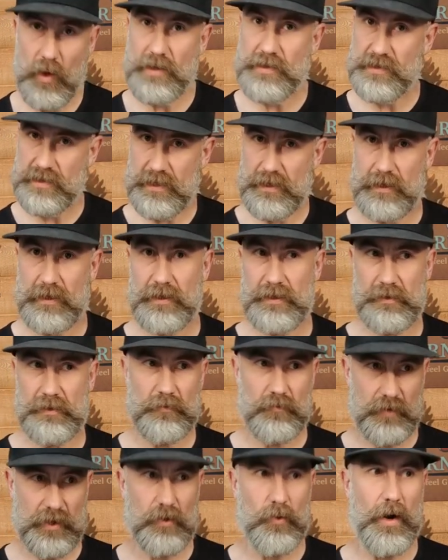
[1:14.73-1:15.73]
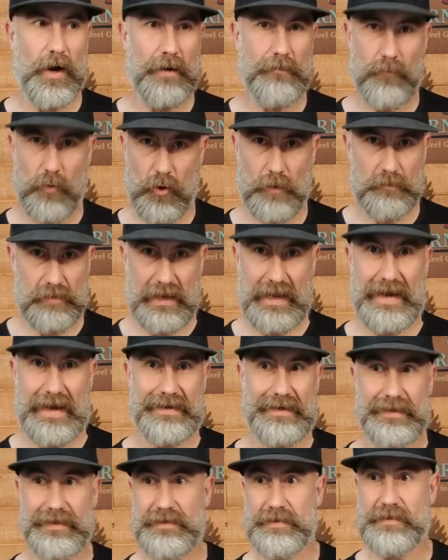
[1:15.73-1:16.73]
ones that are going to require more
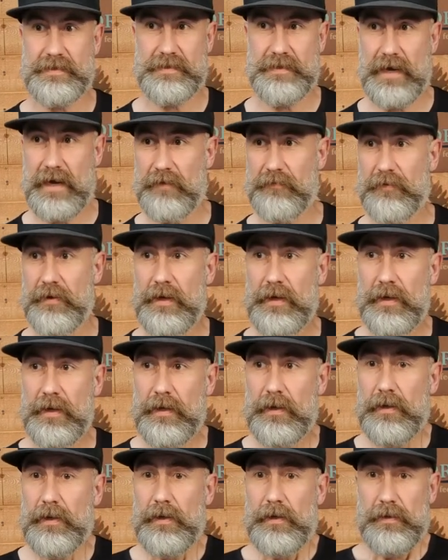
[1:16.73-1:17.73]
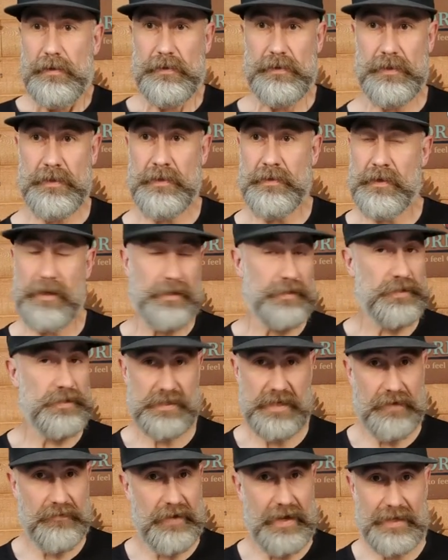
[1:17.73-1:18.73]
planning and stuff. I
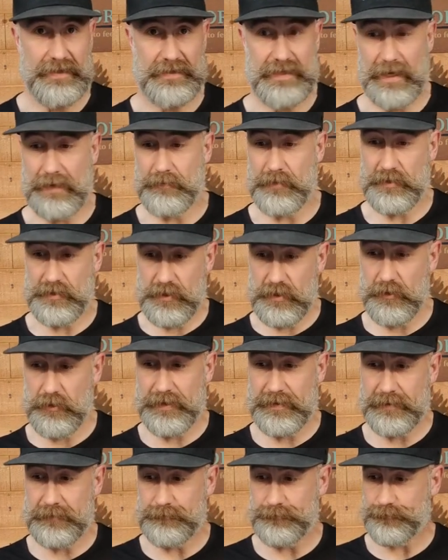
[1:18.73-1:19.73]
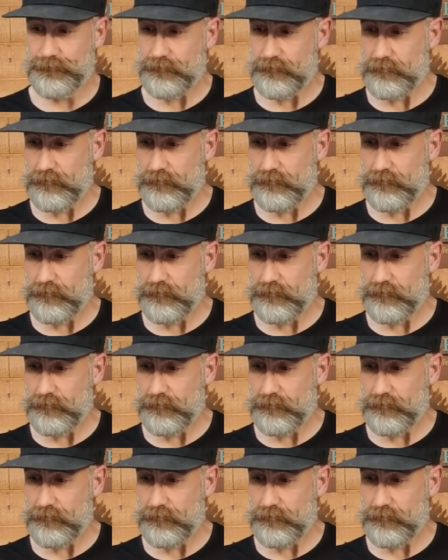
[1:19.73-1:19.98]
just haven't had time to do it.